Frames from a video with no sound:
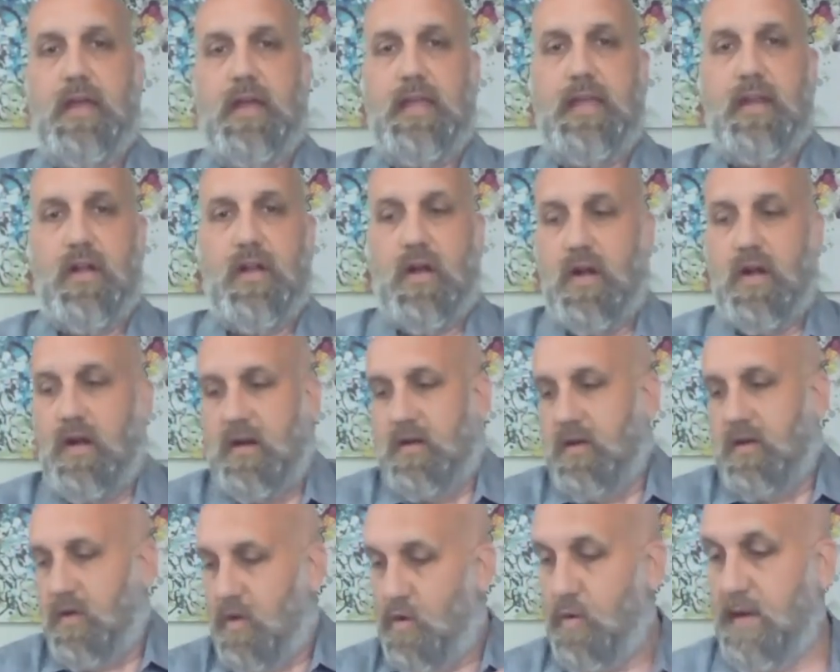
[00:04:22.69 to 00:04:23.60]
in
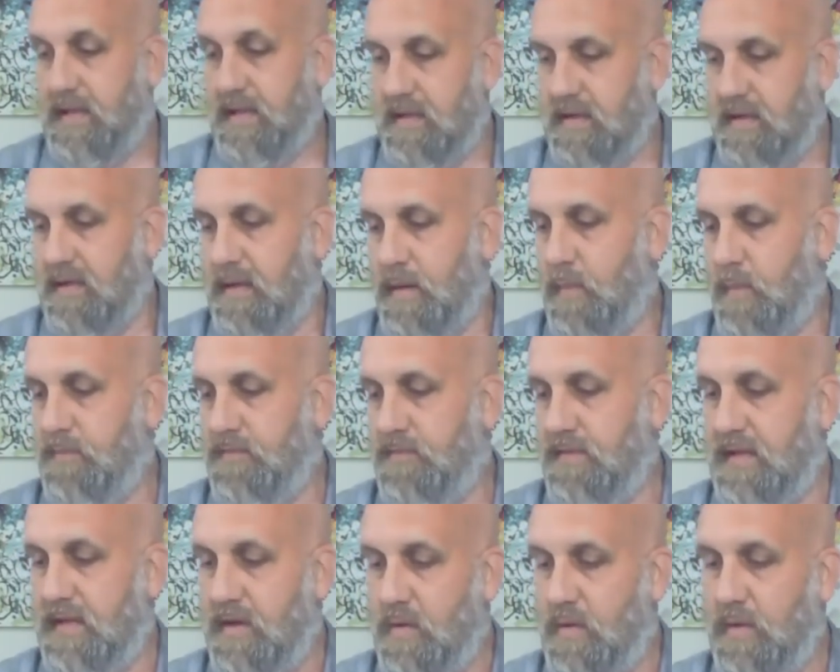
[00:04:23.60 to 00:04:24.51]
our
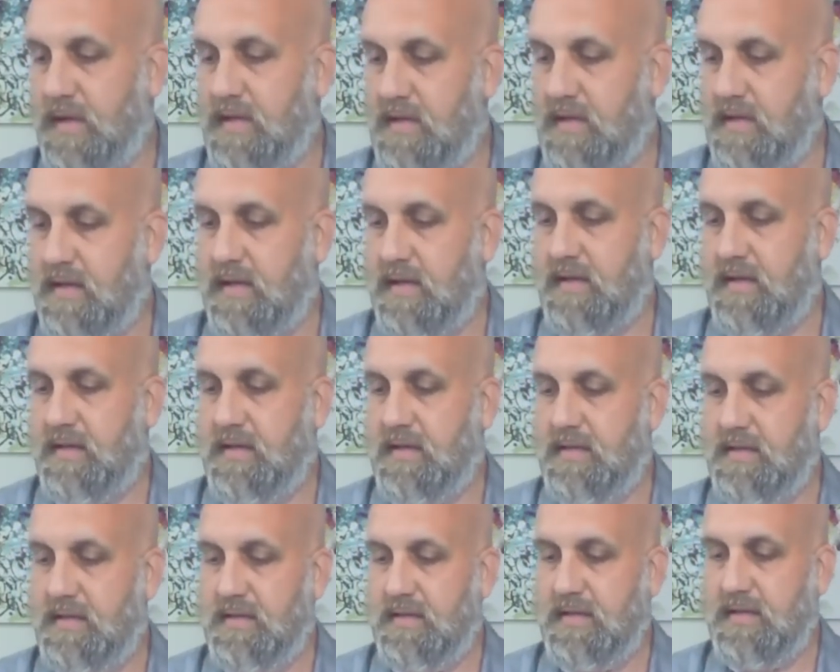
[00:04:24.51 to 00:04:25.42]
hopefully quick
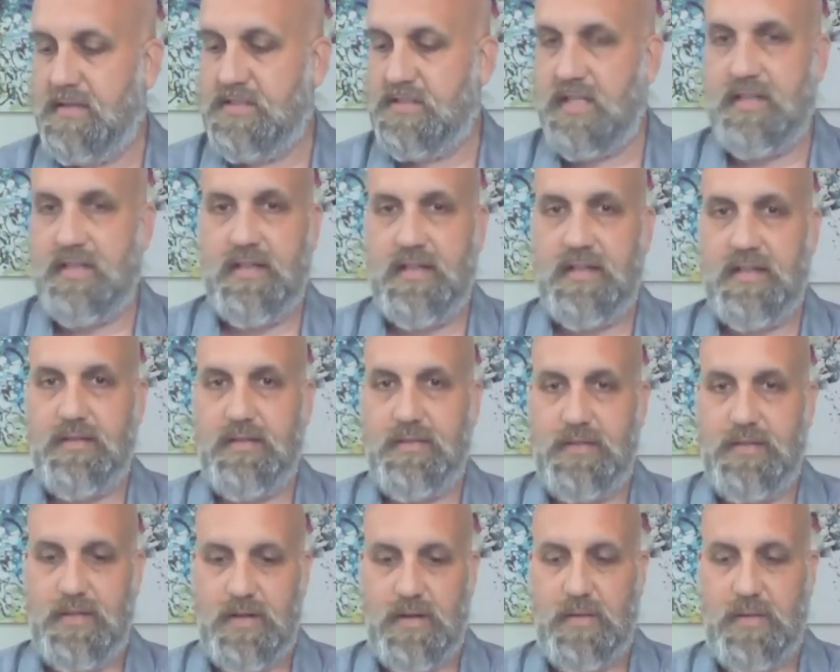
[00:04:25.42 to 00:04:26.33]
agenda that
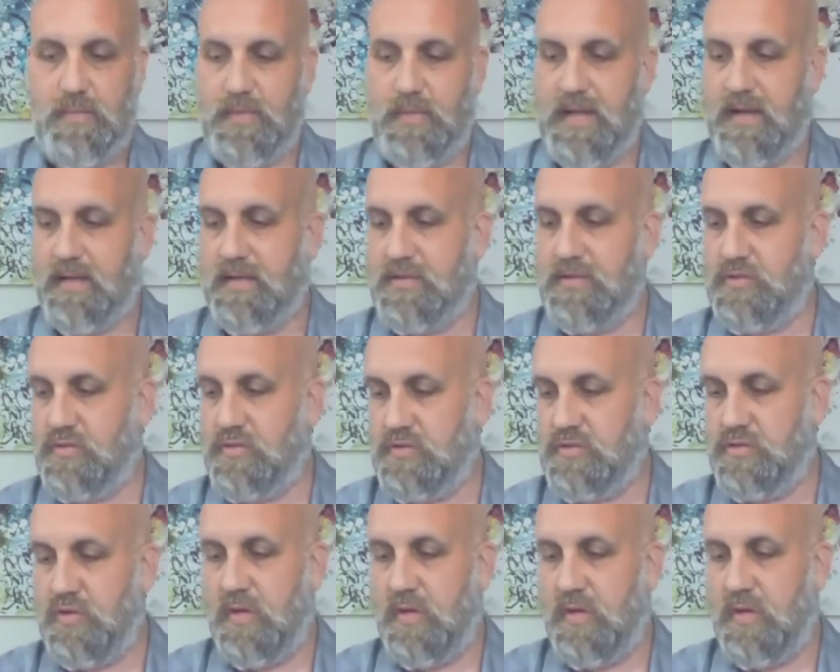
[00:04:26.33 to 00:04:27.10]
I'm not going to